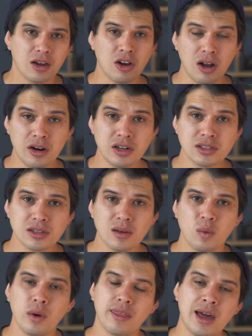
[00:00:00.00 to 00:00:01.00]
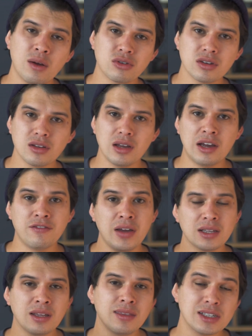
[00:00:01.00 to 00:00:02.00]
colors without
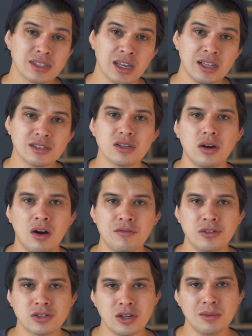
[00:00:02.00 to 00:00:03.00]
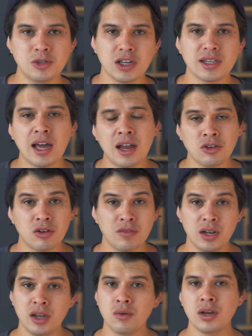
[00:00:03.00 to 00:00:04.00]
affecting the skins of your subject and your
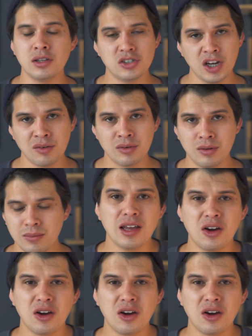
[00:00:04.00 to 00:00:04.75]
video in general.